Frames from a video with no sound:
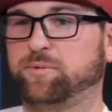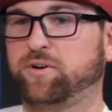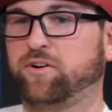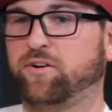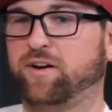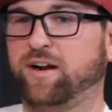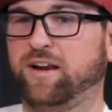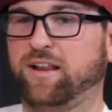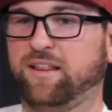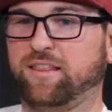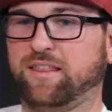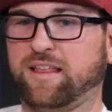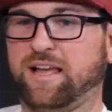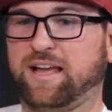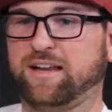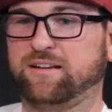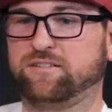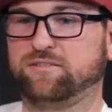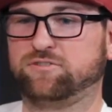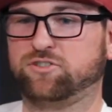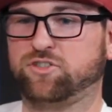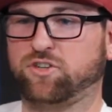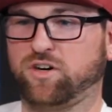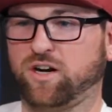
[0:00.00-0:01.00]
creating
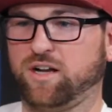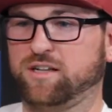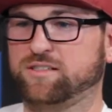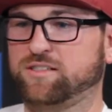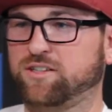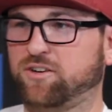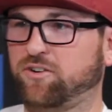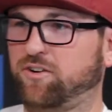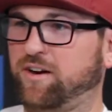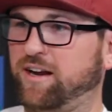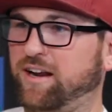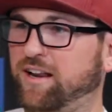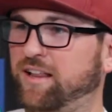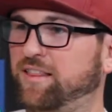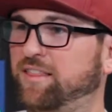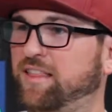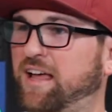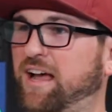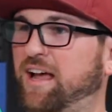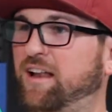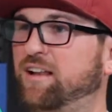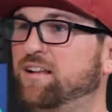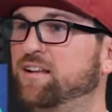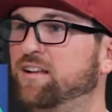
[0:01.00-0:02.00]
that trust, creating
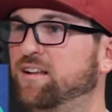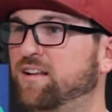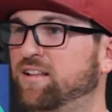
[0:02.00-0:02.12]
that